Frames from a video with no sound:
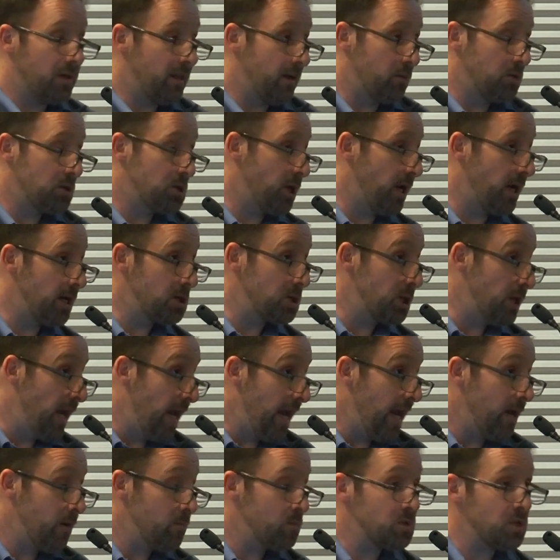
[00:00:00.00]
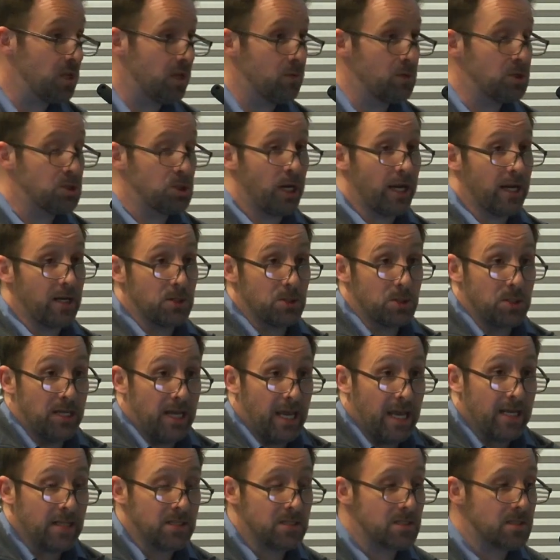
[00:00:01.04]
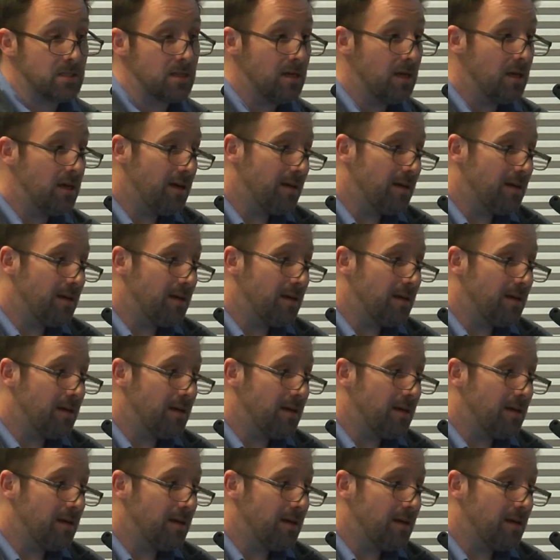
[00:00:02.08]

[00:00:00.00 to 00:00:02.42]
They would change names, they would change dates.